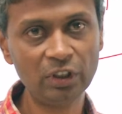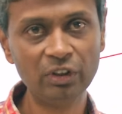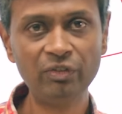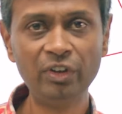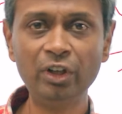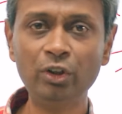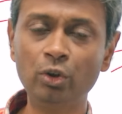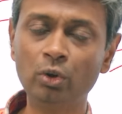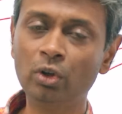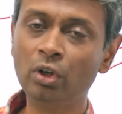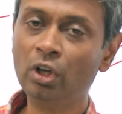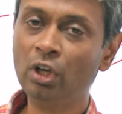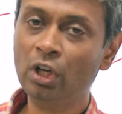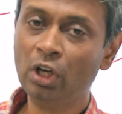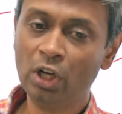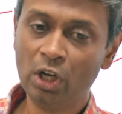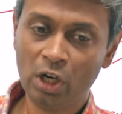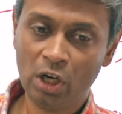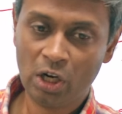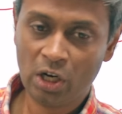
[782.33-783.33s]
And so,
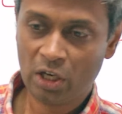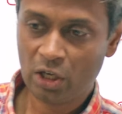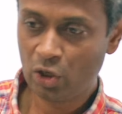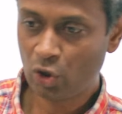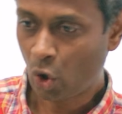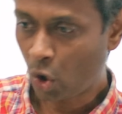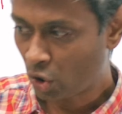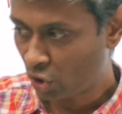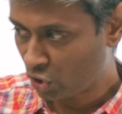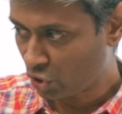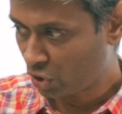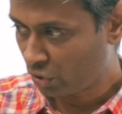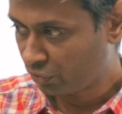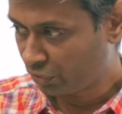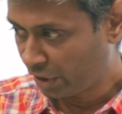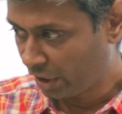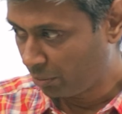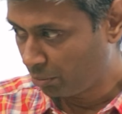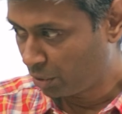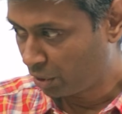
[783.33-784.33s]
lots of
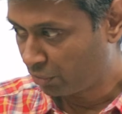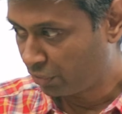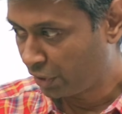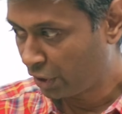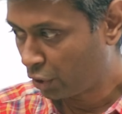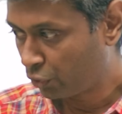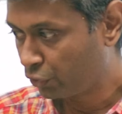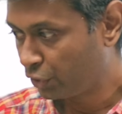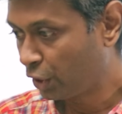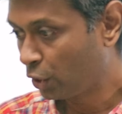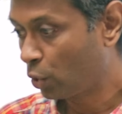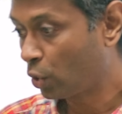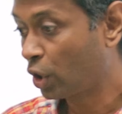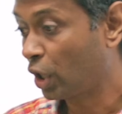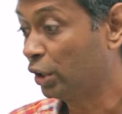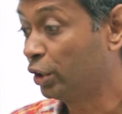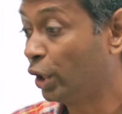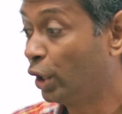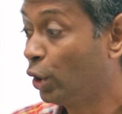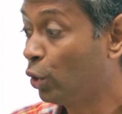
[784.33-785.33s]
times that fear of zero
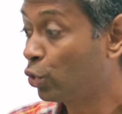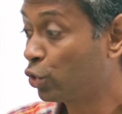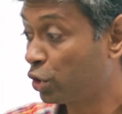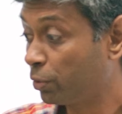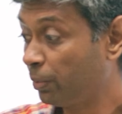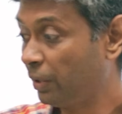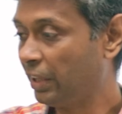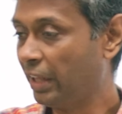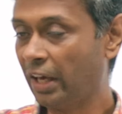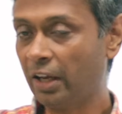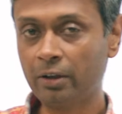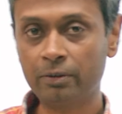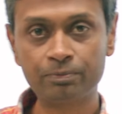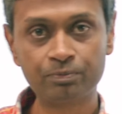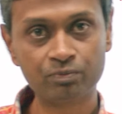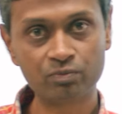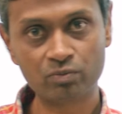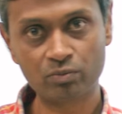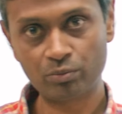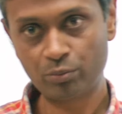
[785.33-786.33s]
continues to be there
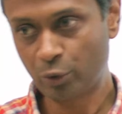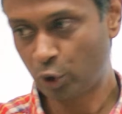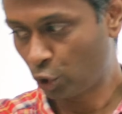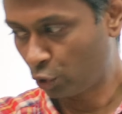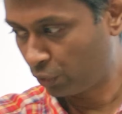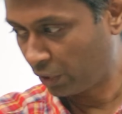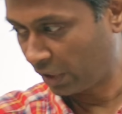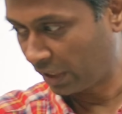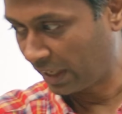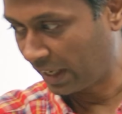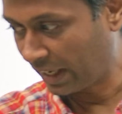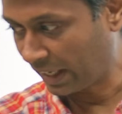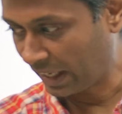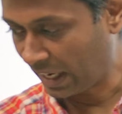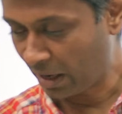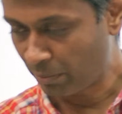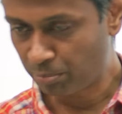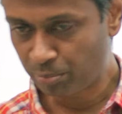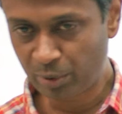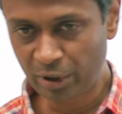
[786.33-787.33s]
because we are
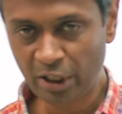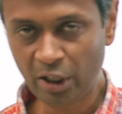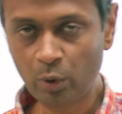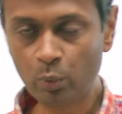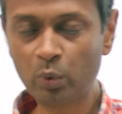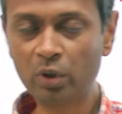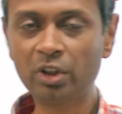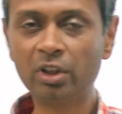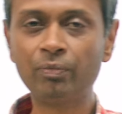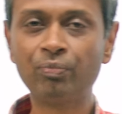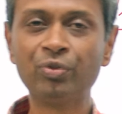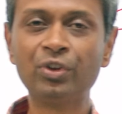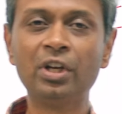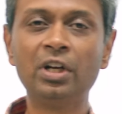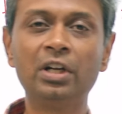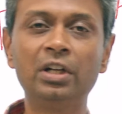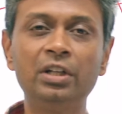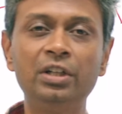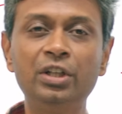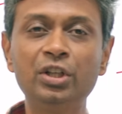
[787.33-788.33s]
grappling with
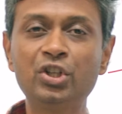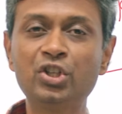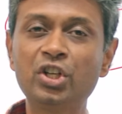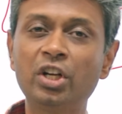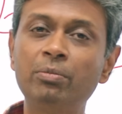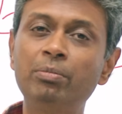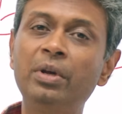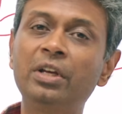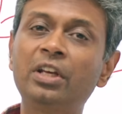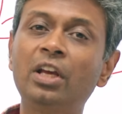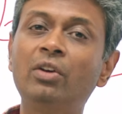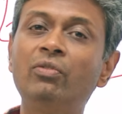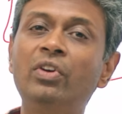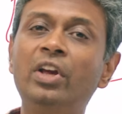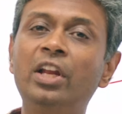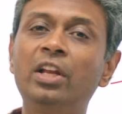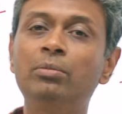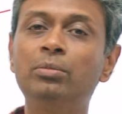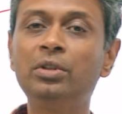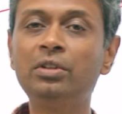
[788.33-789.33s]
decision making
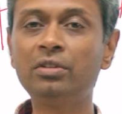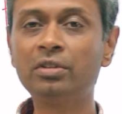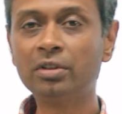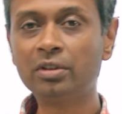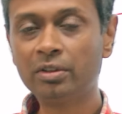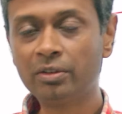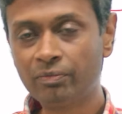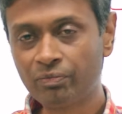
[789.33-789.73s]
variables